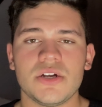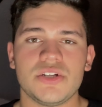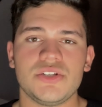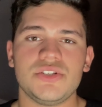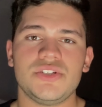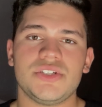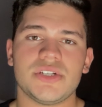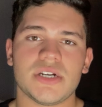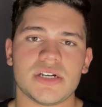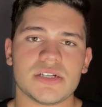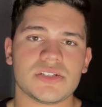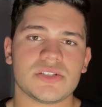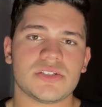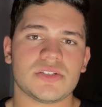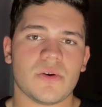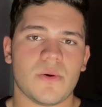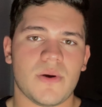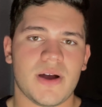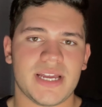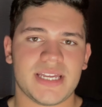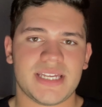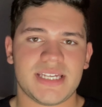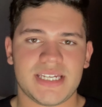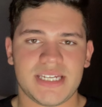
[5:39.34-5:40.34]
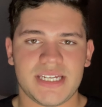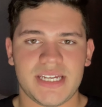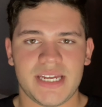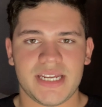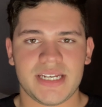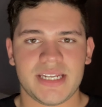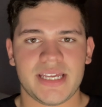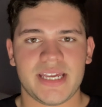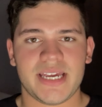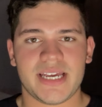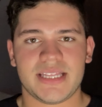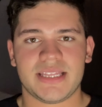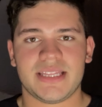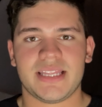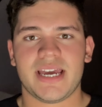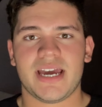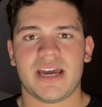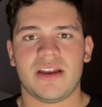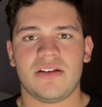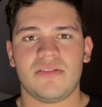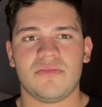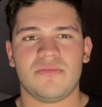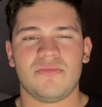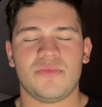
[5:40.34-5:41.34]
just so I can get
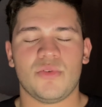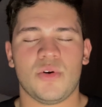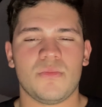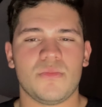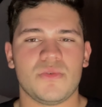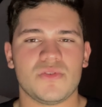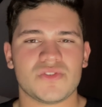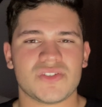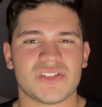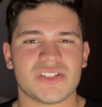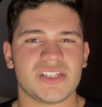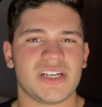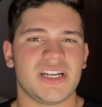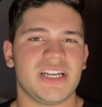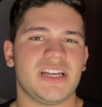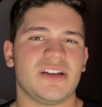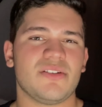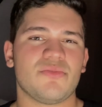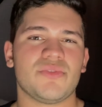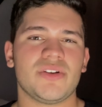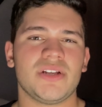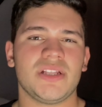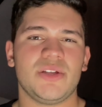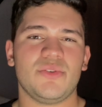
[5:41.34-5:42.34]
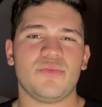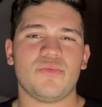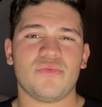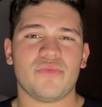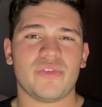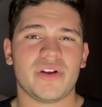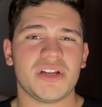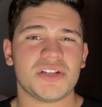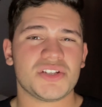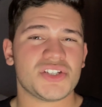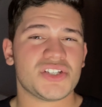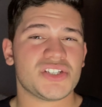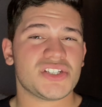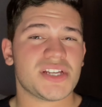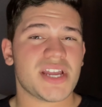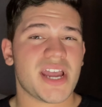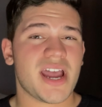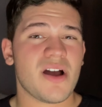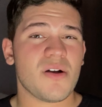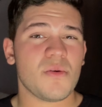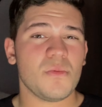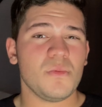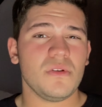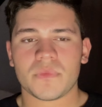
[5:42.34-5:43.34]
that almost like a really rich
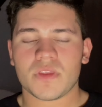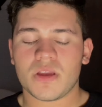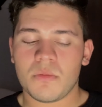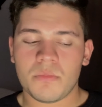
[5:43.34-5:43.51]
sound.